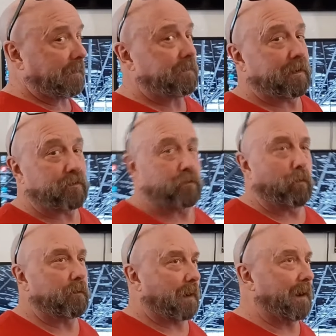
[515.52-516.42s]
doesn't get
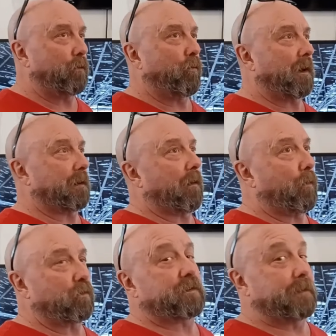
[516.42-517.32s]
stolen, I don't want an
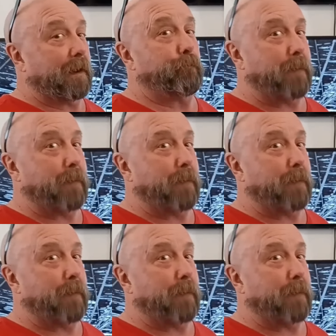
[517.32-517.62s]
almost dead